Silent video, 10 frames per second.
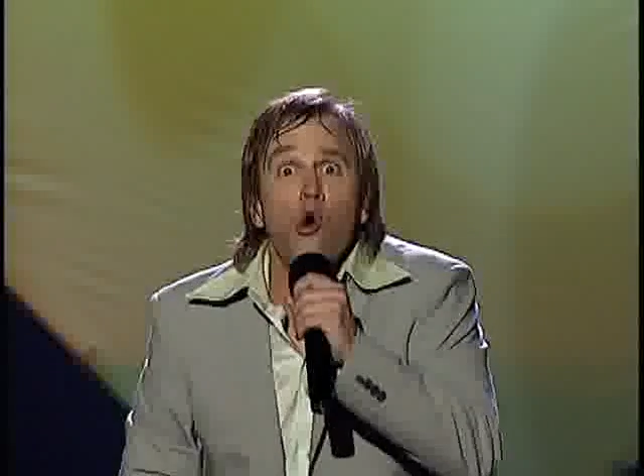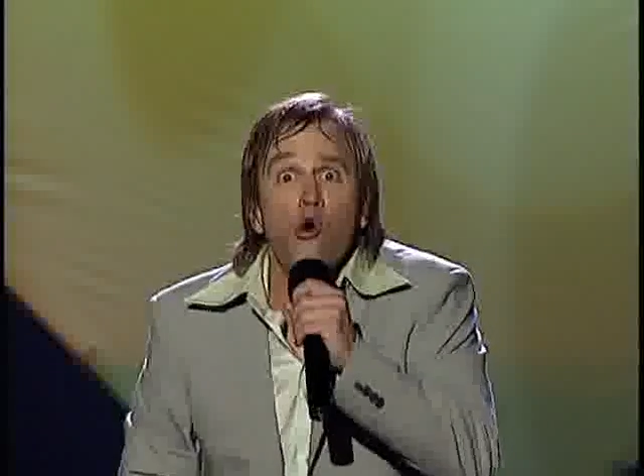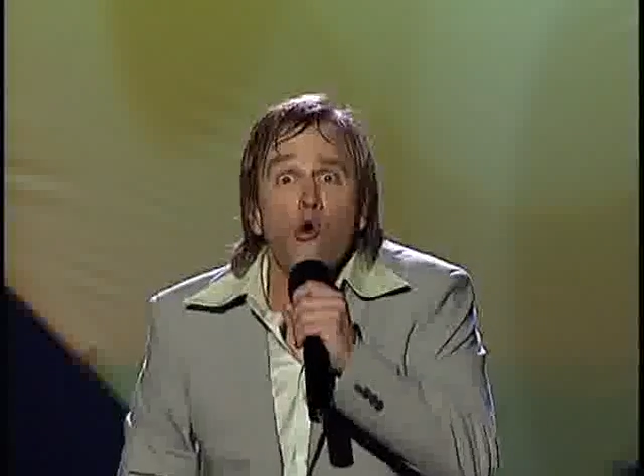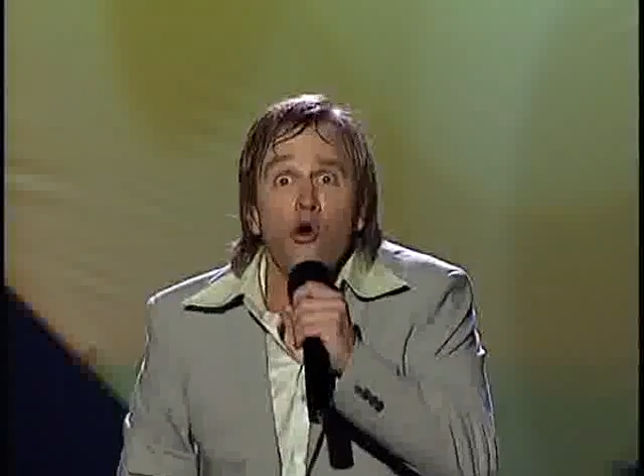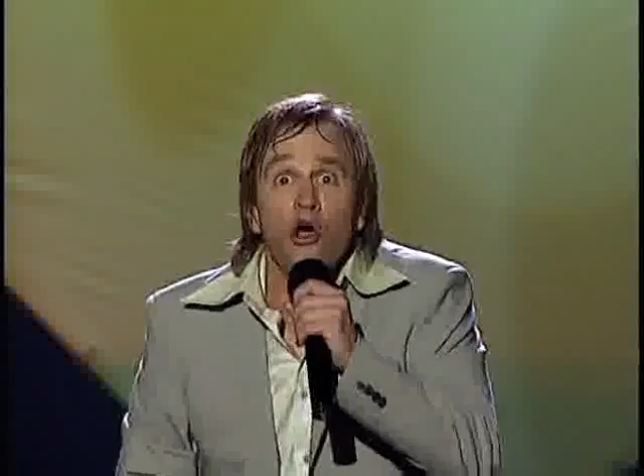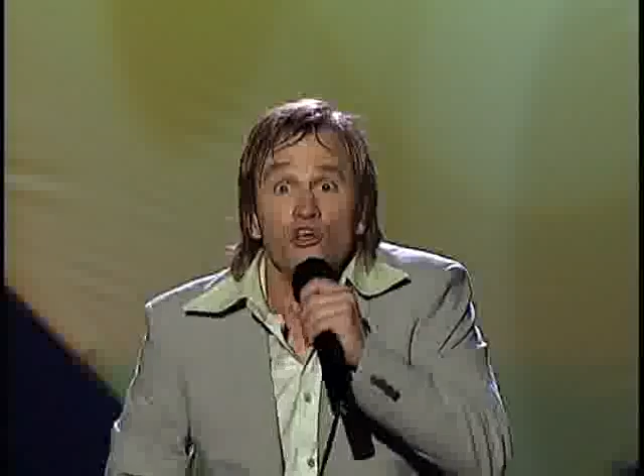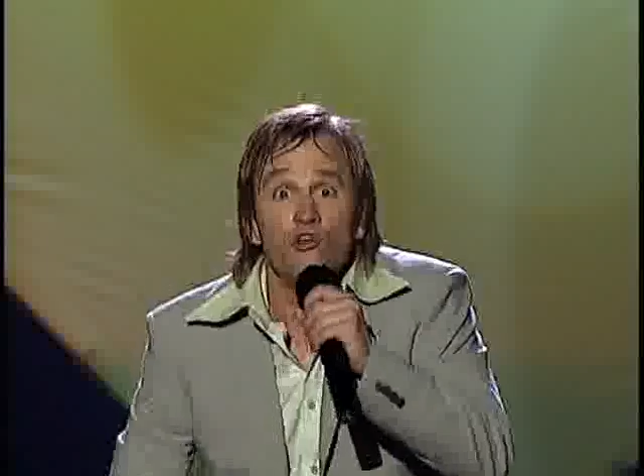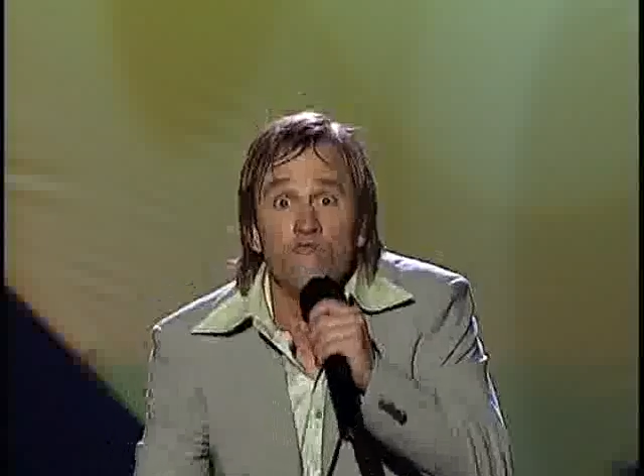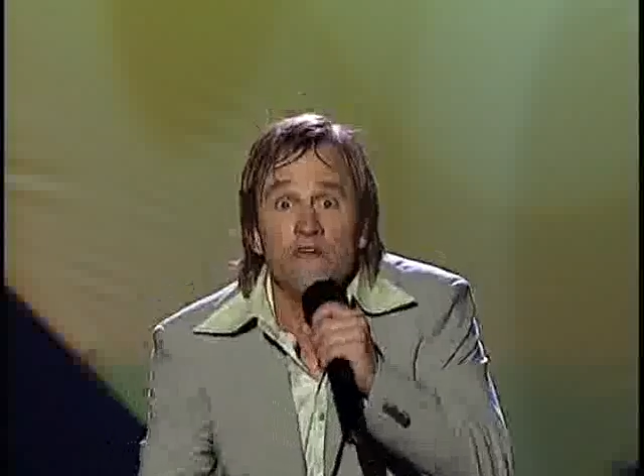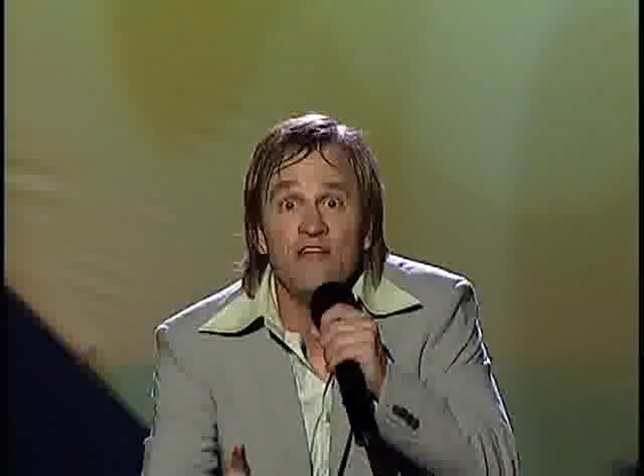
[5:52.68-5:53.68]
oh,
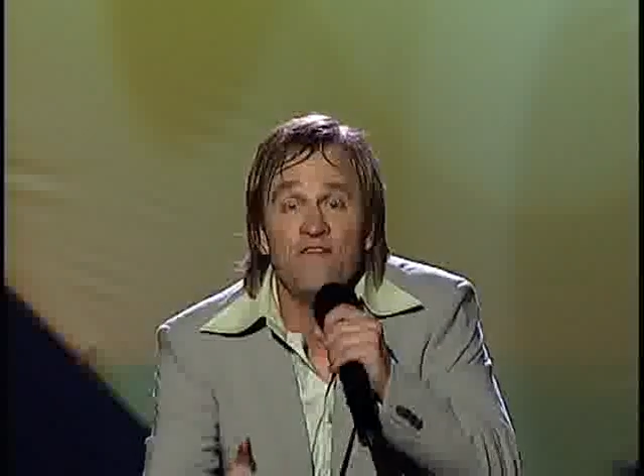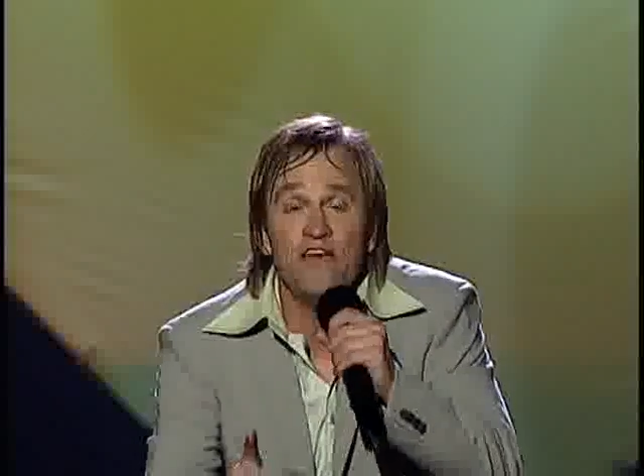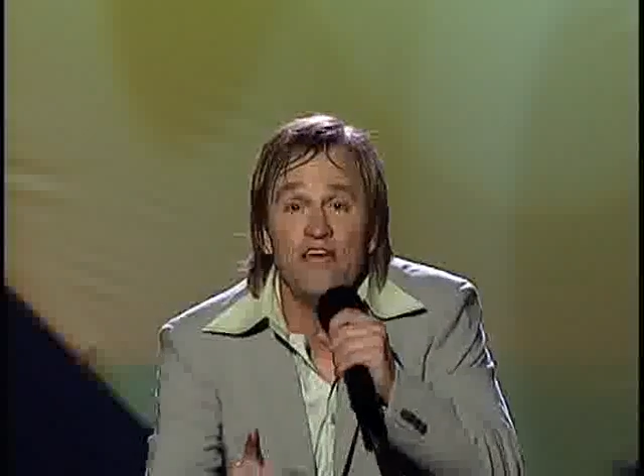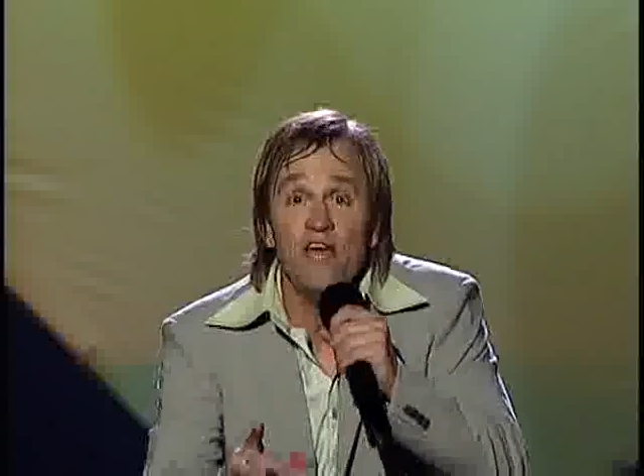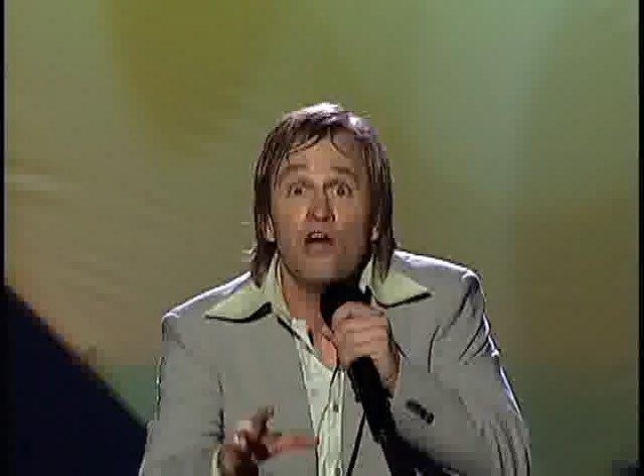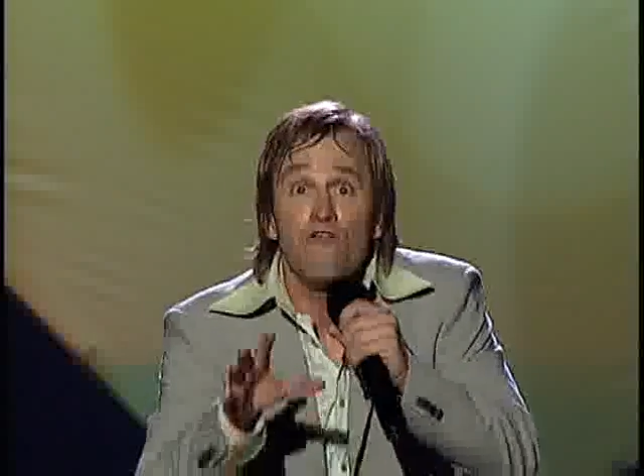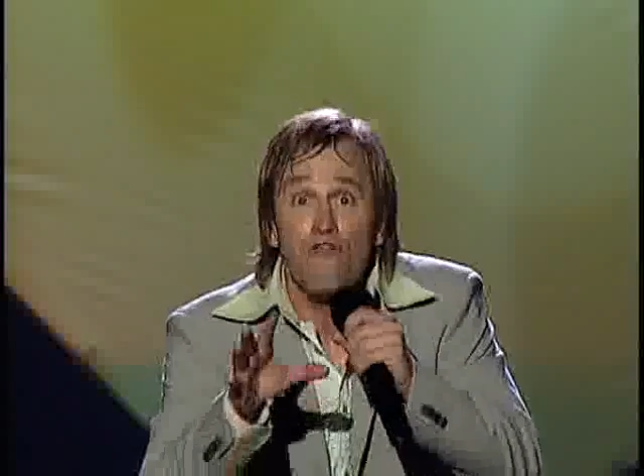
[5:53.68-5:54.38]
you mean the